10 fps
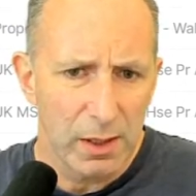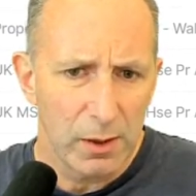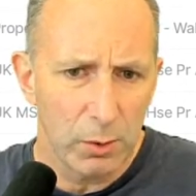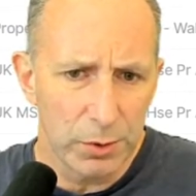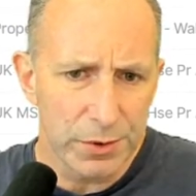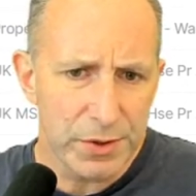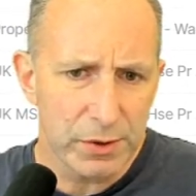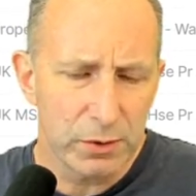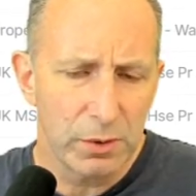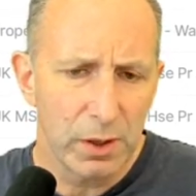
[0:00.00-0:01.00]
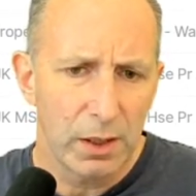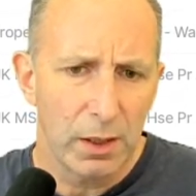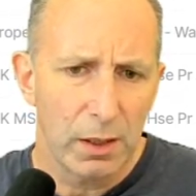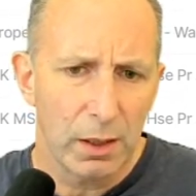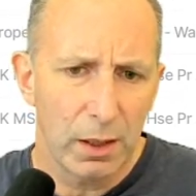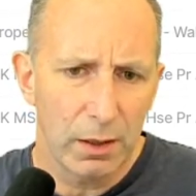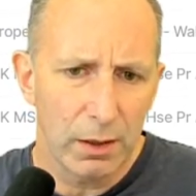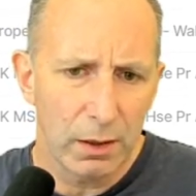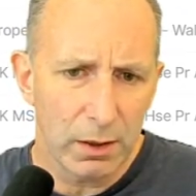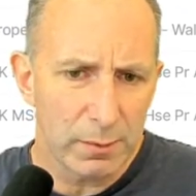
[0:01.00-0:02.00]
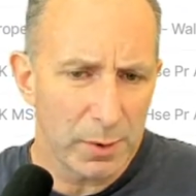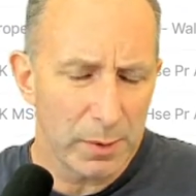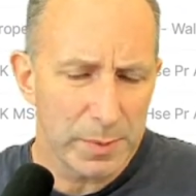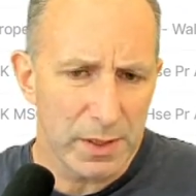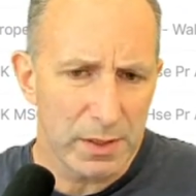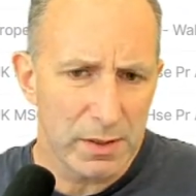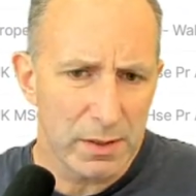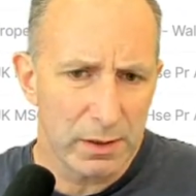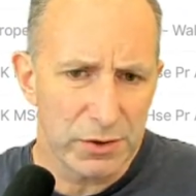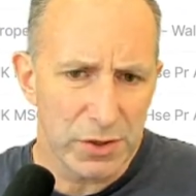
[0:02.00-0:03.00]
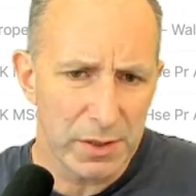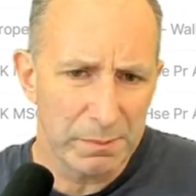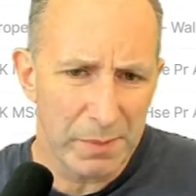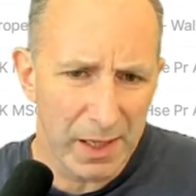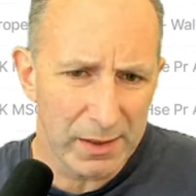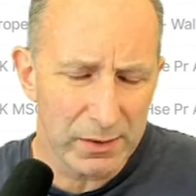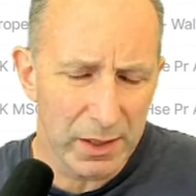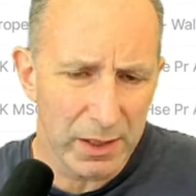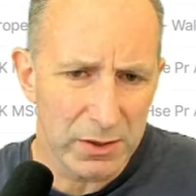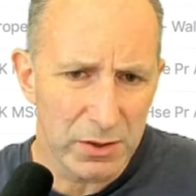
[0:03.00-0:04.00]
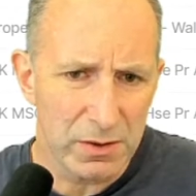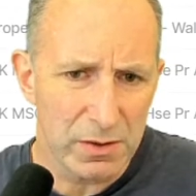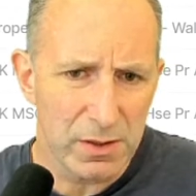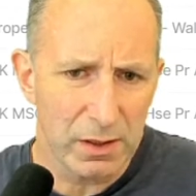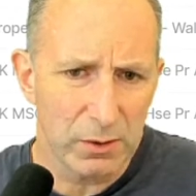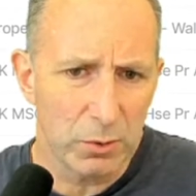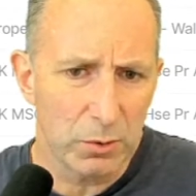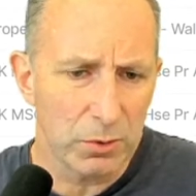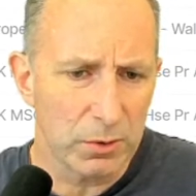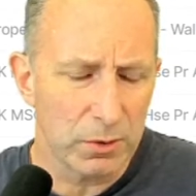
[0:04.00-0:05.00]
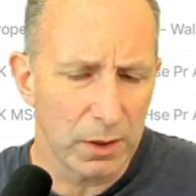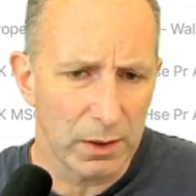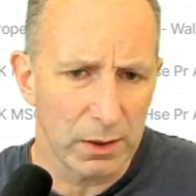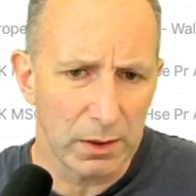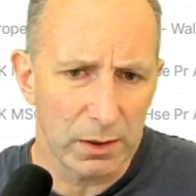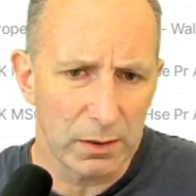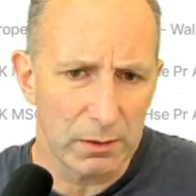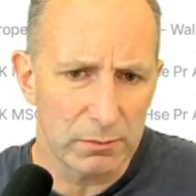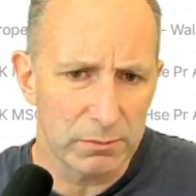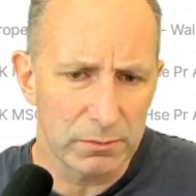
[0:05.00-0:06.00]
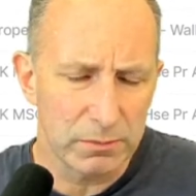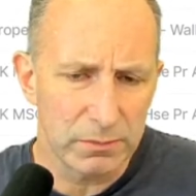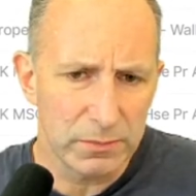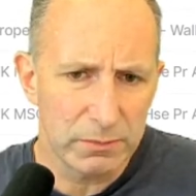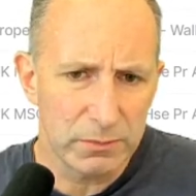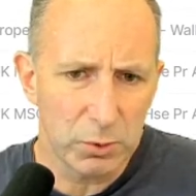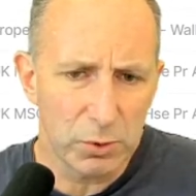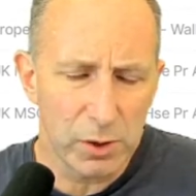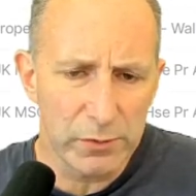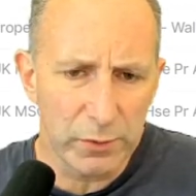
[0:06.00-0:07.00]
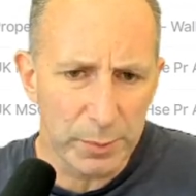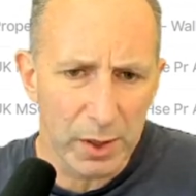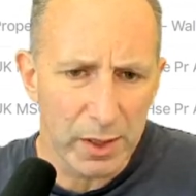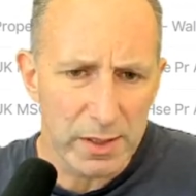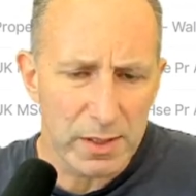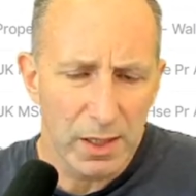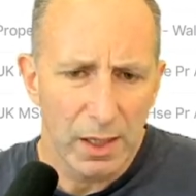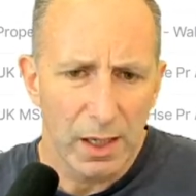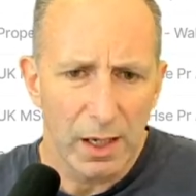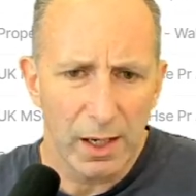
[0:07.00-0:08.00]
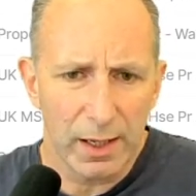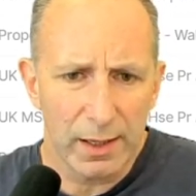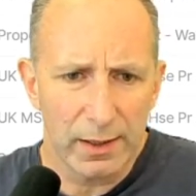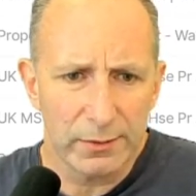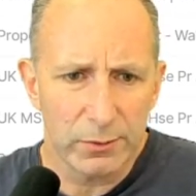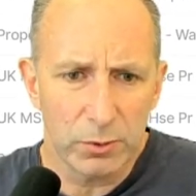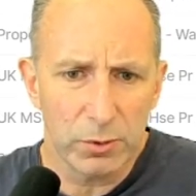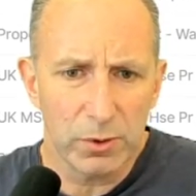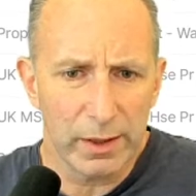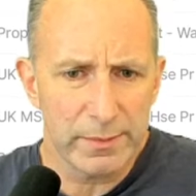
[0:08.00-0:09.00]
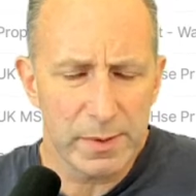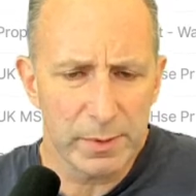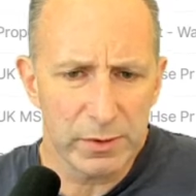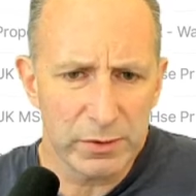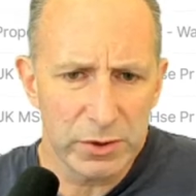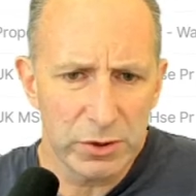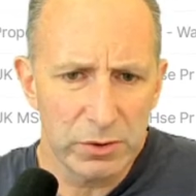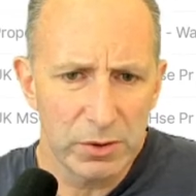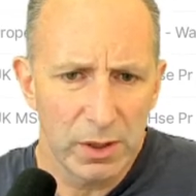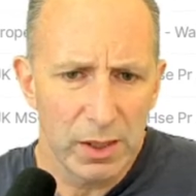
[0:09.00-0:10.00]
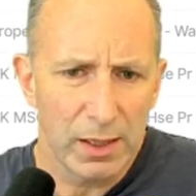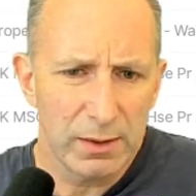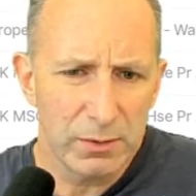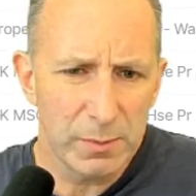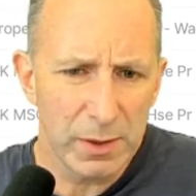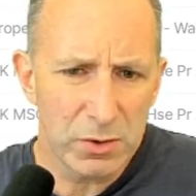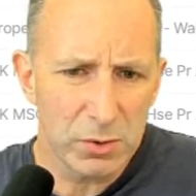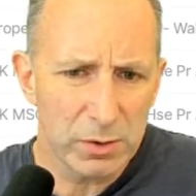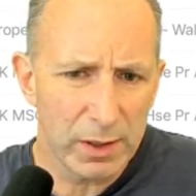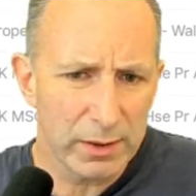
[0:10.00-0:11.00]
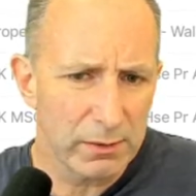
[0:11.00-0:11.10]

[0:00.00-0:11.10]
Also, a lot of properties are just in bad locations or overpriced or have some other issue, and you might talk like